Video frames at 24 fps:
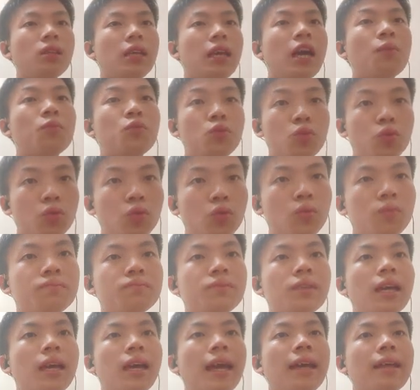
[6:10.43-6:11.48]
It helps you to do.
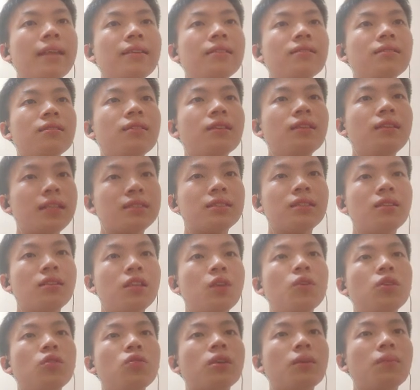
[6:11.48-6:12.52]
And next,
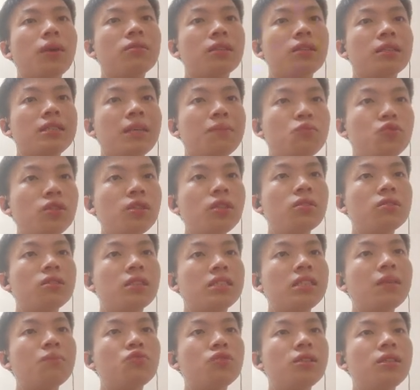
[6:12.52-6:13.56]
let me look about the step 3. The
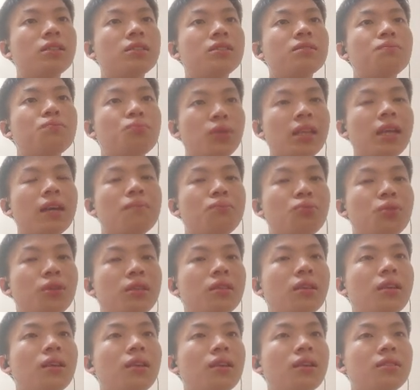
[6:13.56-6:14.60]
step 3 is
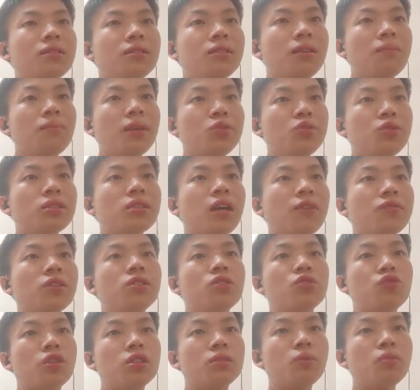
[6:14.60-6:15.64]
print the matrix after
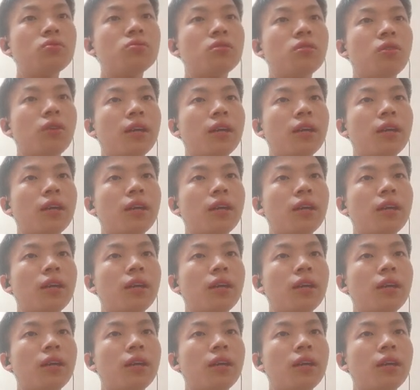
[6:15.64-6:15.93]
the transpose.